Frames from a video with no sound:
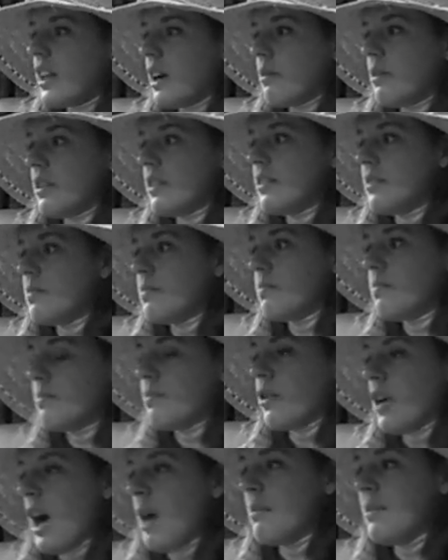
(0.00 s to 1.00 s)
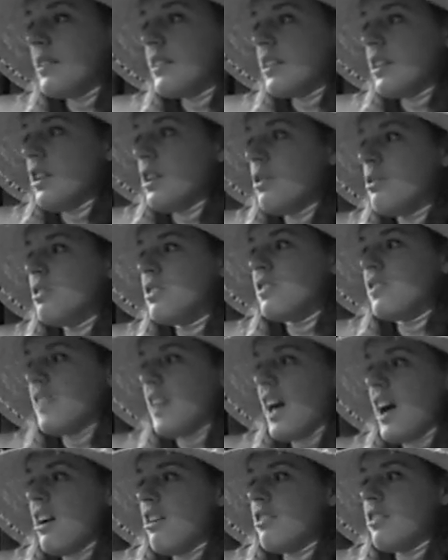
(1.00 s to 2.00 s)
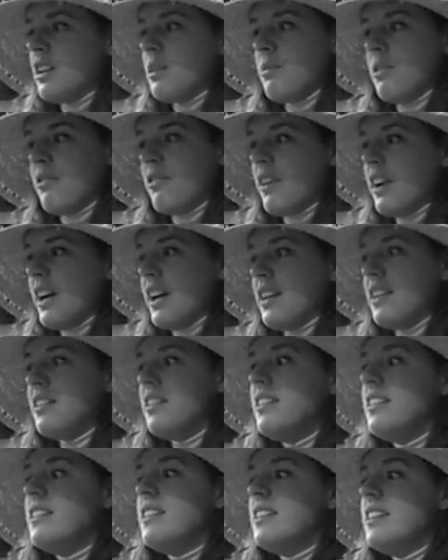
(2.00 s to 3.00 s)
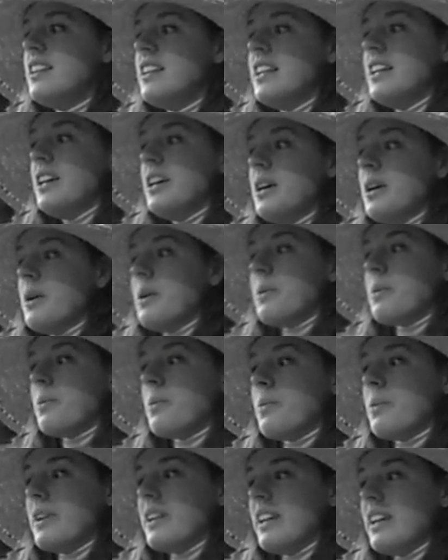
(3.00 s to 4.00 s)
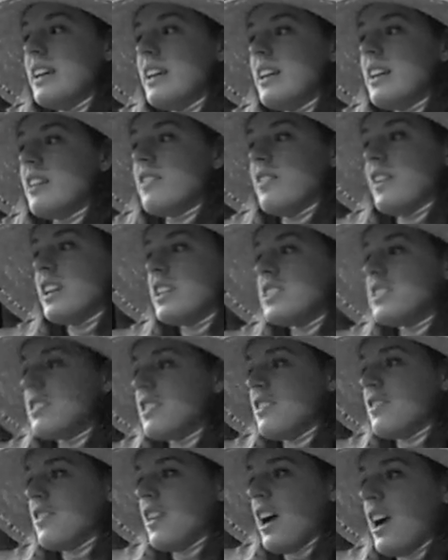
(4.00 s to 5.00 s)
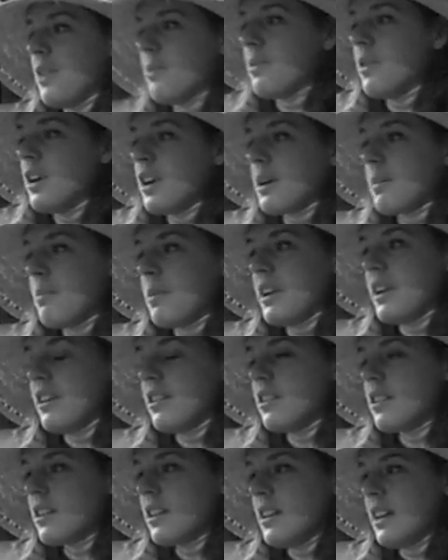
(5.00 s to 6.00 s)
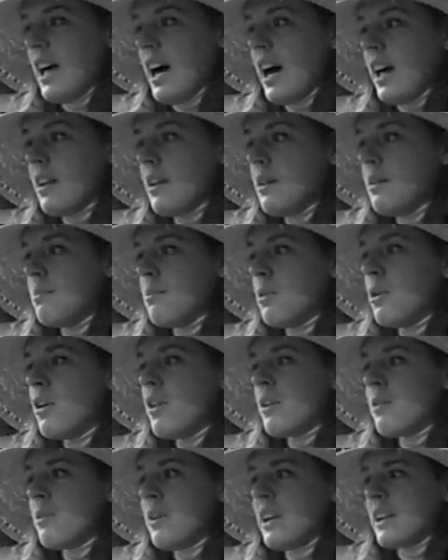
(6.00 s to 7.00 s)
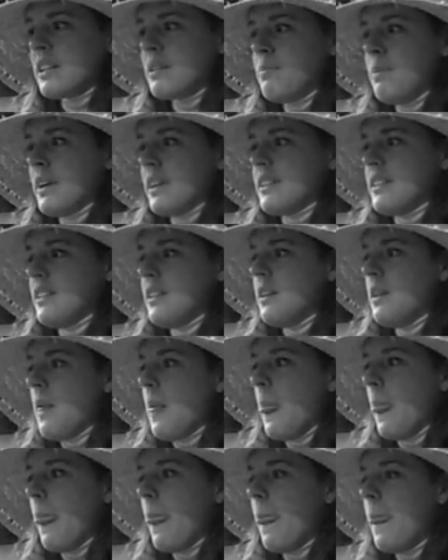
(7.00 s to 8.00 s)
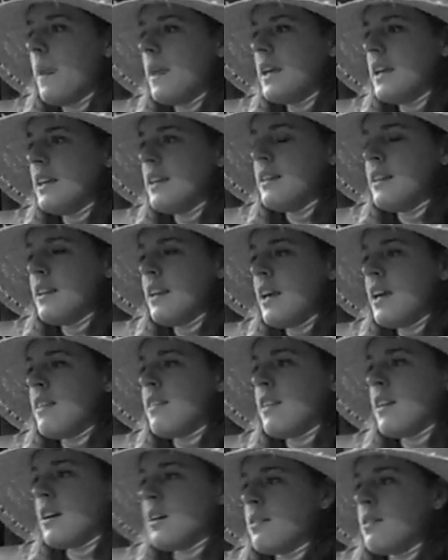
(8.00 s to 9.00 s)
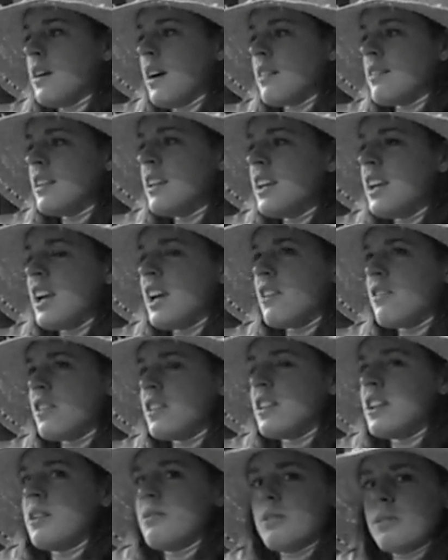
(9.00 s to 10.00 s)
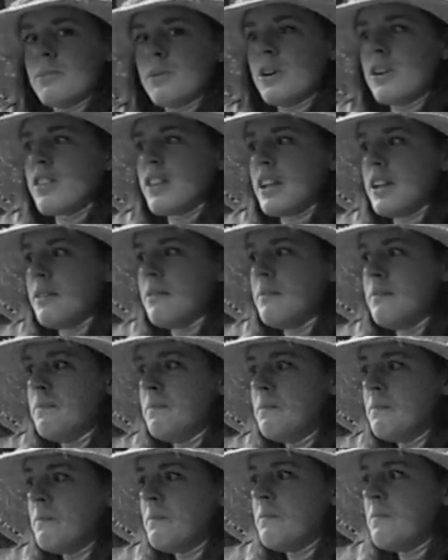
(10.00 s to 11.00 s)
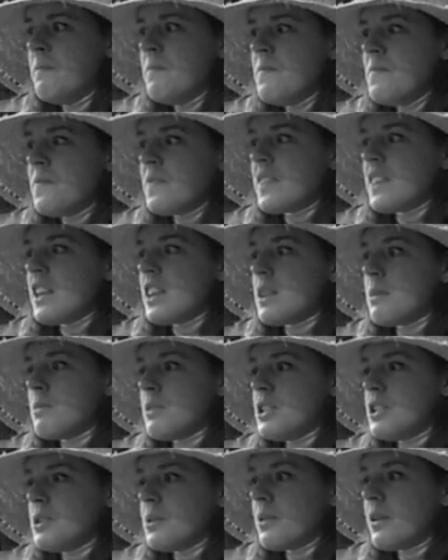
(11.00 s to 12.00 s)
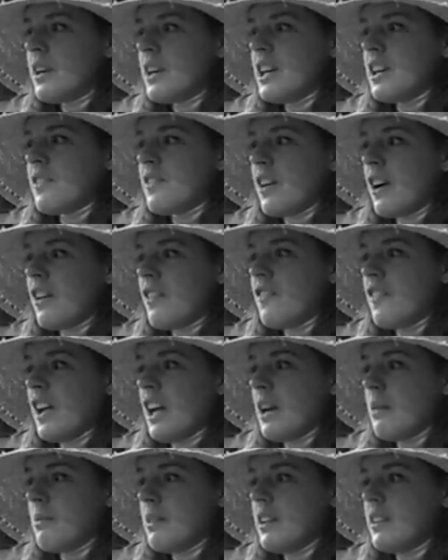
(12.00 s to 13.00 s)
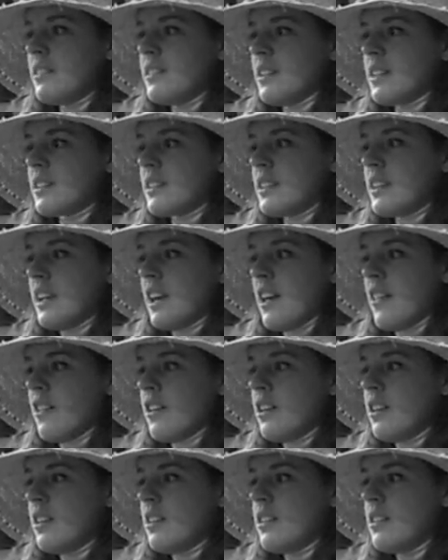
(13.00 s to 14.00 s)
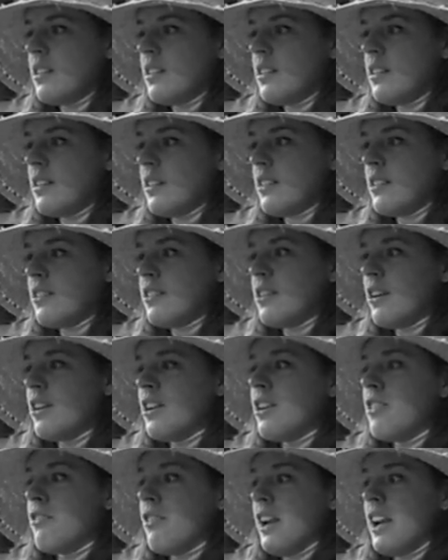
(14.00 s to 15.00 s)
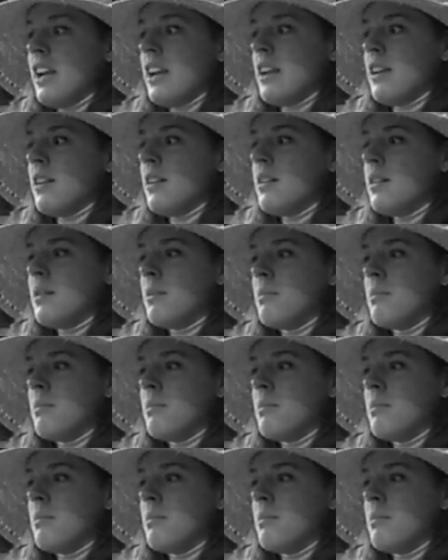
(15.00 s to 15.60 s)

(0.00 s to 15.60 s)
that was promised in those flyers that we read. We did eventually find work, but it took a lot, more than we expected. In the end, though, I think everything was worth it. The majority of our family stuck together. It started raining.